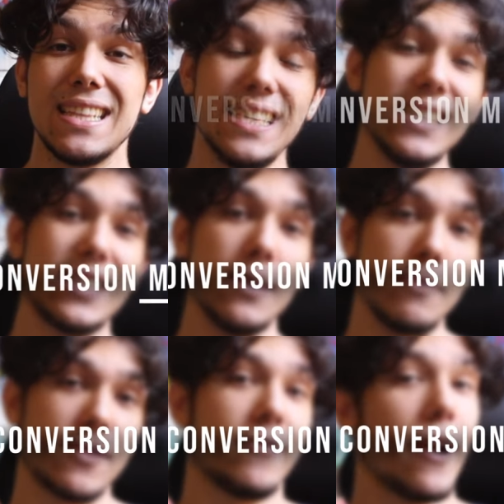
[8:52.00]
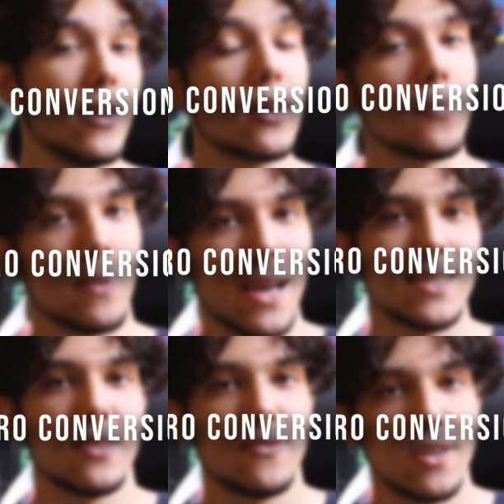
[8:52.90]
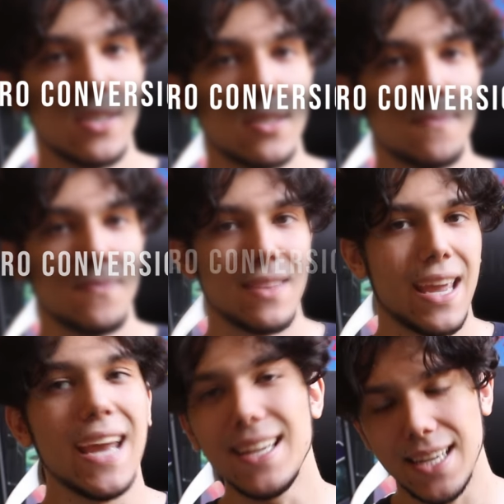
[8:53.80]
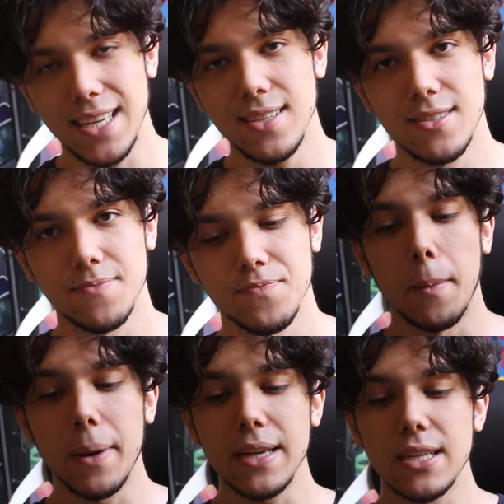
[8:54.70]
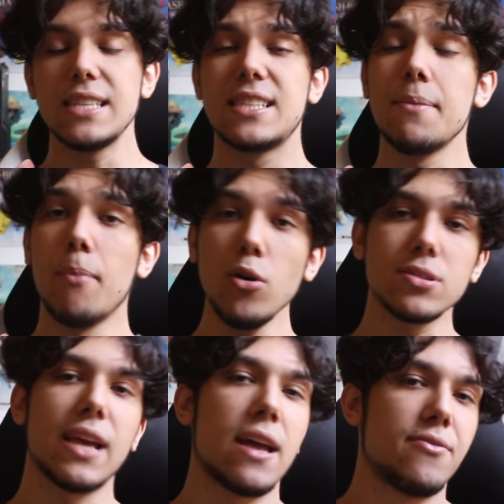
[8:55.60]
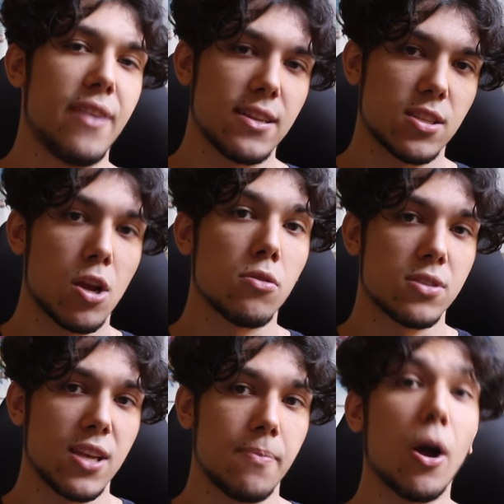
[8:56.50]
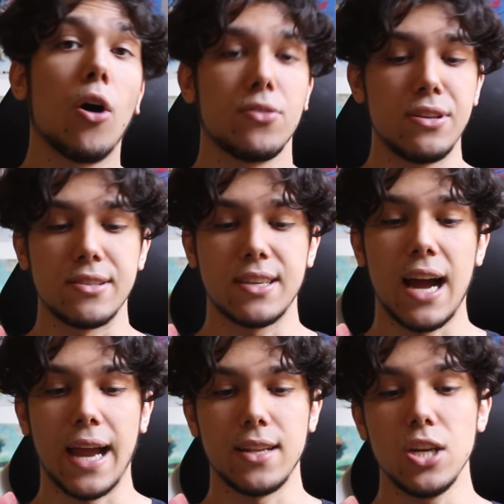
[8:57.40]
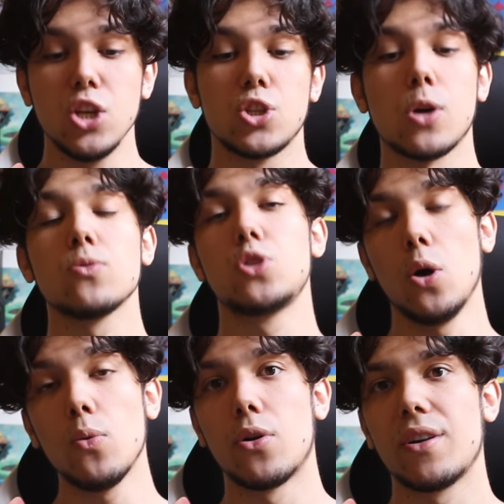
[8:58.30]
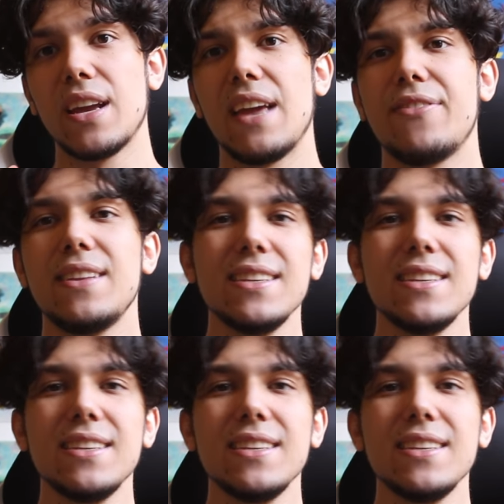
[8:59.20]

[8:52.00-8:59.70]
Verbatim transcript: This seems very complex at first, and it is, but it's the most advanced concept on this guide, so don't worry if it